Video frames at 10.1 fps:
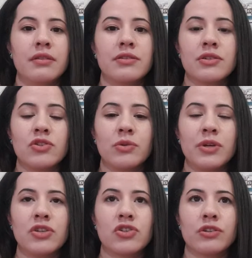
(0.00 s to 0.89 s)

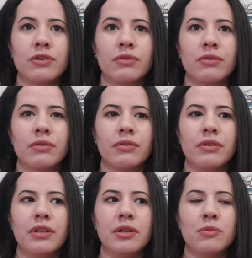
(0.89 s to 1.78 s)
situation
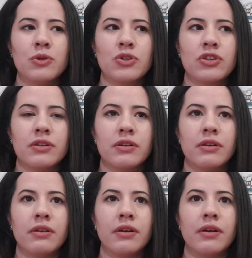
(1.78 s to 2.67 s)
or the
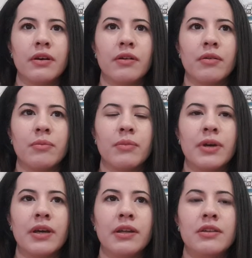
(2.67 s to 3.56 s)
emotion
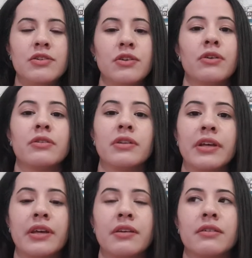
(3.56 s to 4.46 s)
and not
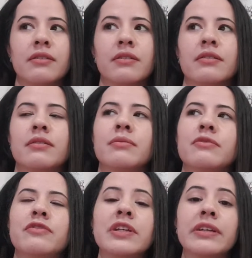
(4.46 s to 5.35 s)
like
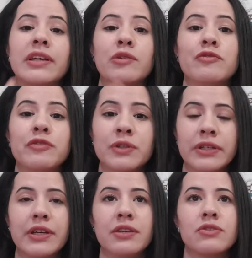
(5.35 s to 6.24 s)
feeling it
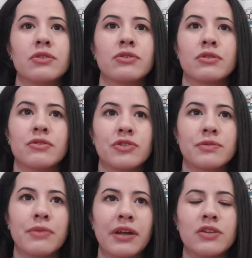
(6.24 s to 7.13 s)
fully. So you're sort of
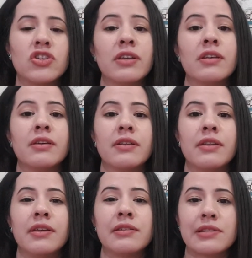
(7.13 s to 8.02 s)
just managing
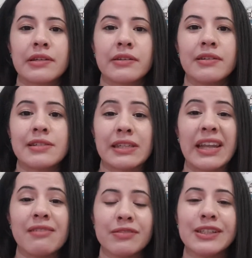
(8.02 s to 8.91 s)
its
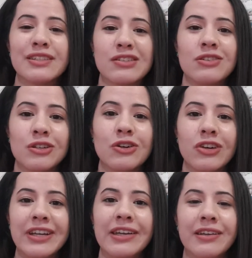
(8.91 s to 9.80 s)
level, its
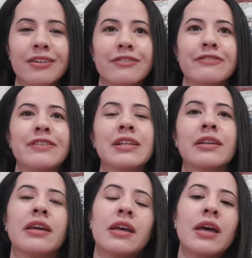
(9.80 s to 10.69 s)
degree of
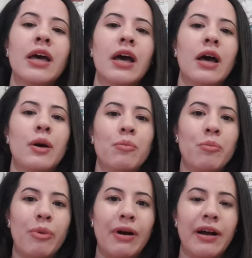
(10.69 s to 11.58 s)
feeling
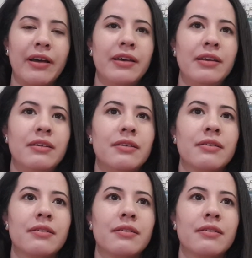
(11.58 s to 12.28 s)
by